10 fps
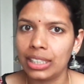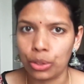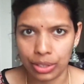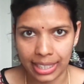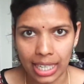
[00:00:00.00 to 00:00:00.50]

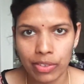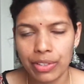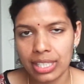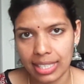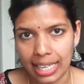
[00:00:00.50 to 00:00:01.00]
hotel we were
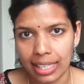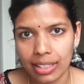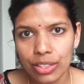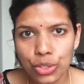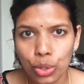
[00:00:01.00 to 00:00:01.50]
staying in,
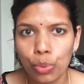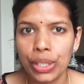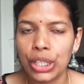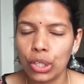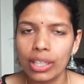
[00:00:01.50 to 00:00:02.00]
so we did
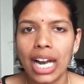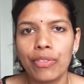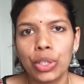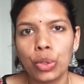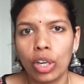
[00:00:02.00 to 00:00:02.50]
not have to
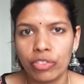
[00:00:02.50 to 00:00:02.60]
go out for